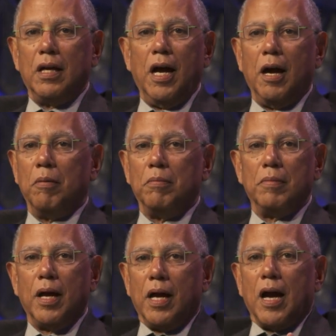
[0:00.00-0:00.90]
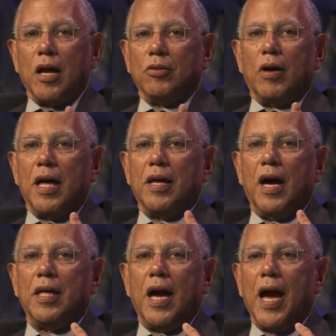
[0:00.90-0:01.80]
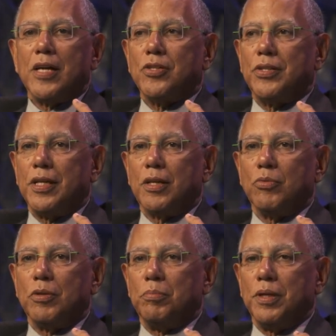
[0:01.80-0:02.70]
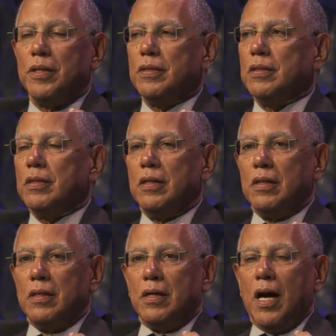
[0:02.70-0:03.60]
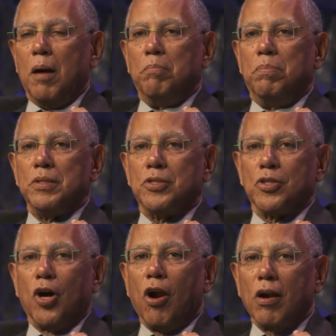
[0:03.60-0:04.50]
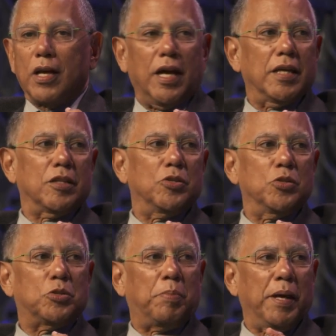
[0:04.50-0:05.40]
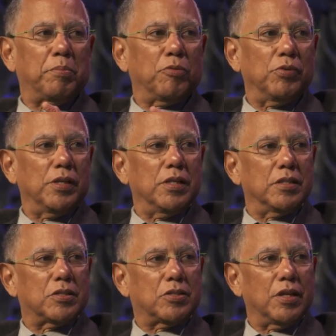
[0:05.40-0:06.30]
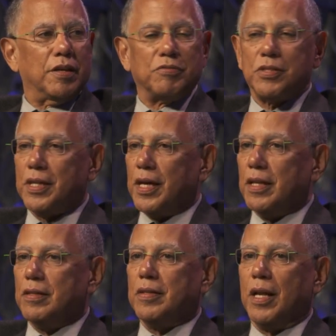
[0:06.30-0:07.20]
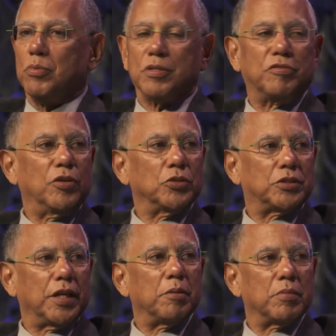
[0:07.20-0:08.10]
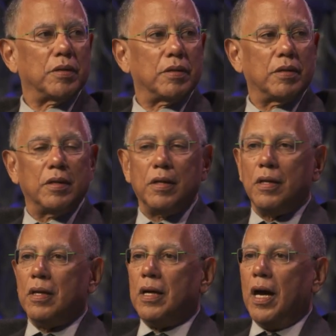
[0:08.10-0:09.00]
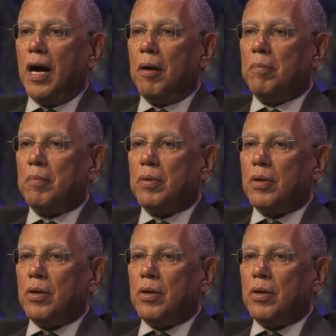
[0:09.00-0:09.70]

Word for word: um, I, I, don't. I, I actually think it would have been a bizarre kind of newspaperese to have said that it was a false statement. Um,